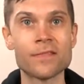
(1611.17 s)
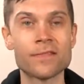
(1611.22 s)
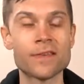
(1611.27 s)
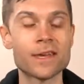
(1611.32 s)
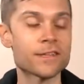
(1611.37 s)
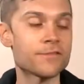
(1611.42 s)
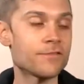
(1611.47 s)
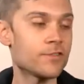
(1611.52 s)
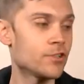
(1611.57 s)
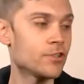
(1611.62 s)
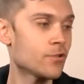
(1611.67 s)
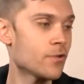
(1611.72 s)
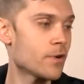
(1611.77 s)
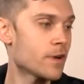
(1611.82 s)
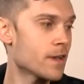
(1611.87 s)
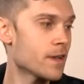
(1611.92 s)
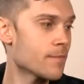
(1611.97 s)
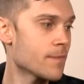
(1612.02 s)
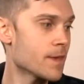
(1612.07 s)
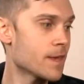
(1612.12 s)
Thanks for
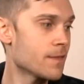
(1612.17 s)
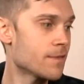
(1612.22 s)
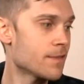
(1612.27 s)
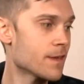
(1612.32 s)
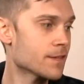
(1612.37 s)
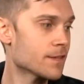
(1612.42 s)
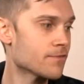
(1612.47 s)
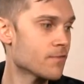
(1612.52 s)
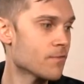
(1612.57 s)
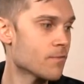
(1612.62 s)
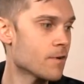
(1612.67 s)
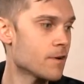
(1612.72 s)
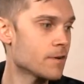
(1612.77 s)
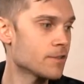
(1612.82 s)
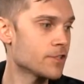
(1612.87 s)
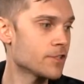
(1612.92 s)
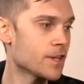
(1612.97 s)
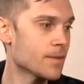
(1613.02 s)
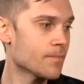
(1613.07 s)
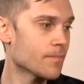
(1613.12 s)
joining me. Thanks for
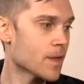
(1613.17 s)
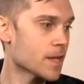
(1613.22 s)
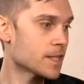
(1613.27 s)
watching.